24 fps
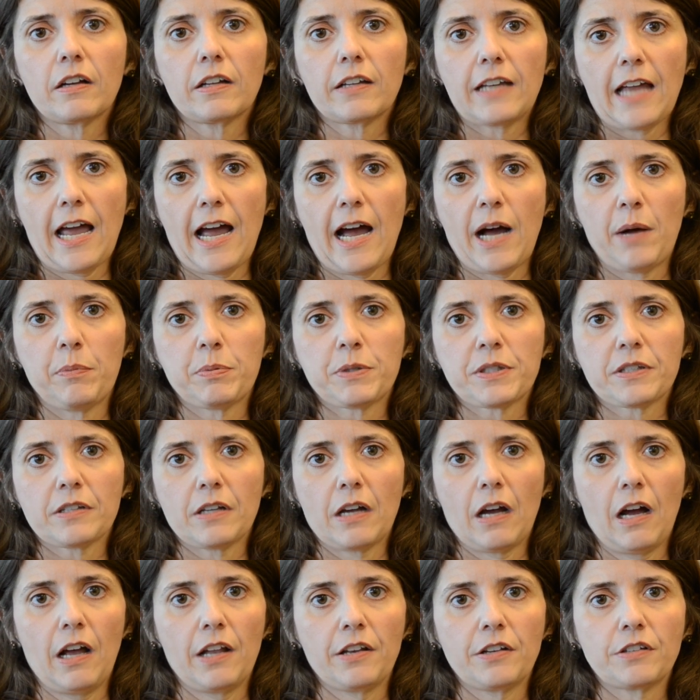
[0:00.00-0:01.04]
caps
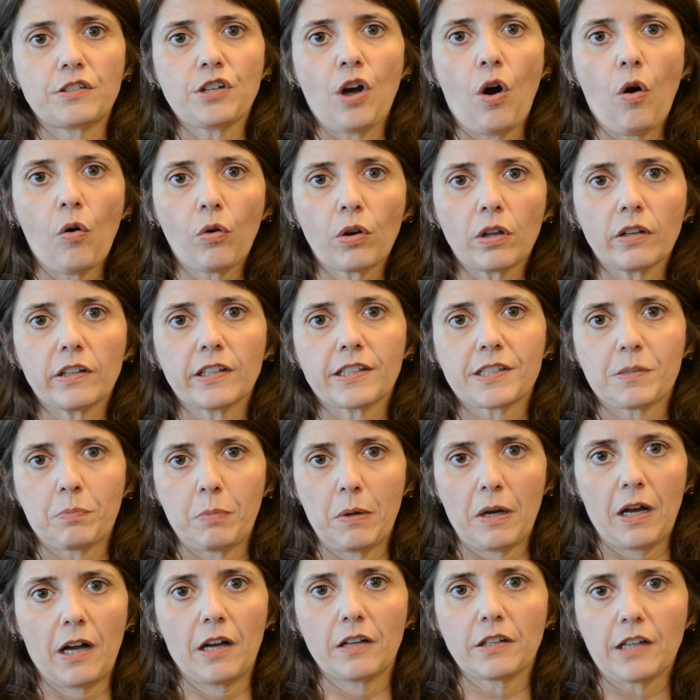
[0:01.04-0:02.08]
on total
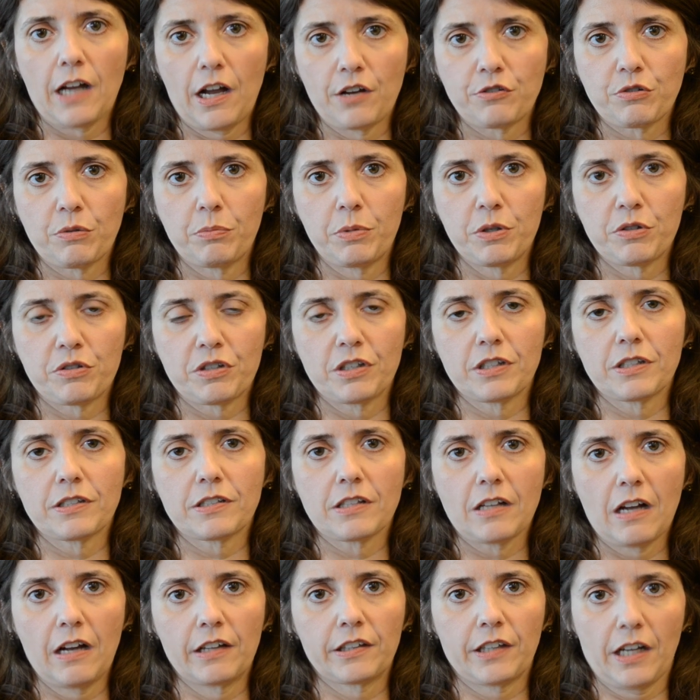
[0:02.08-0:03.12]
contributions
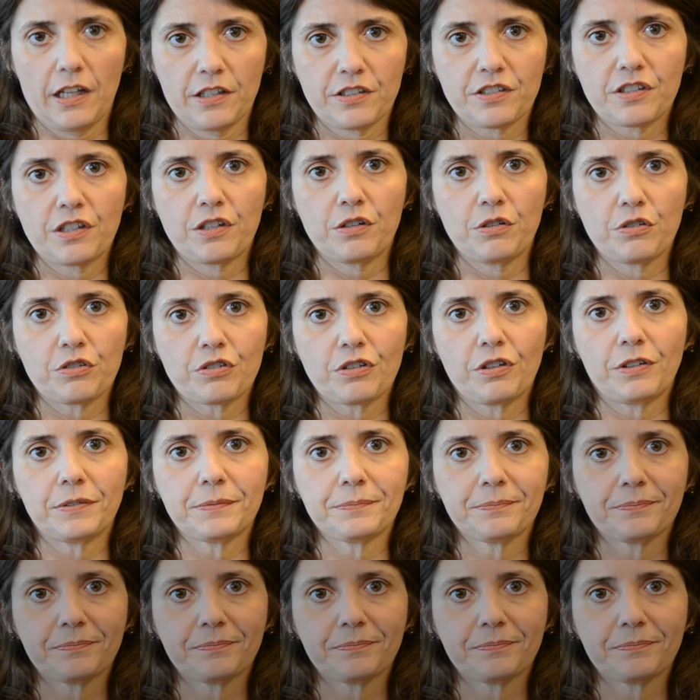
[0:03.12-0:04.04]
unconstitutional?